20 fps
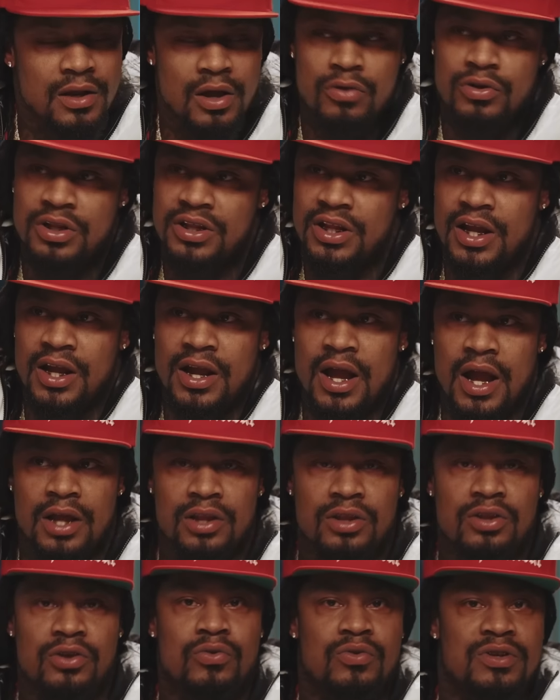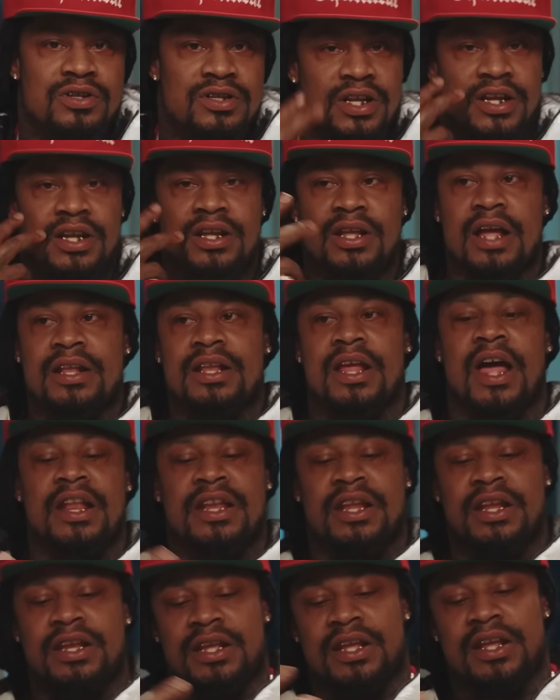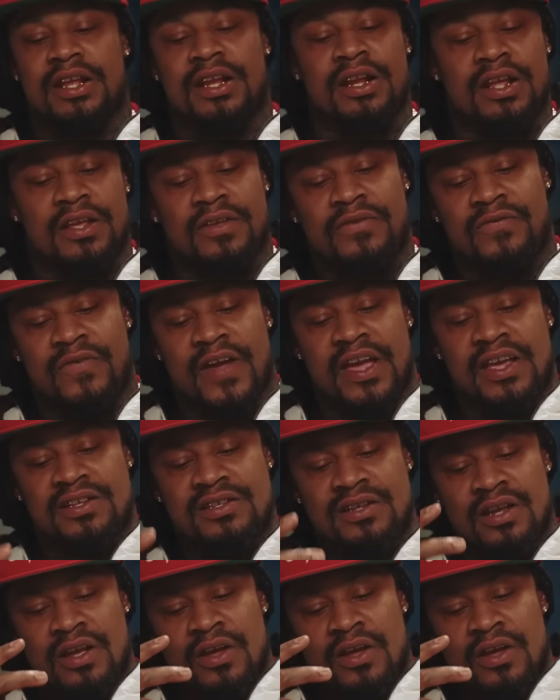the only thing I could do was think that I need to get in his face.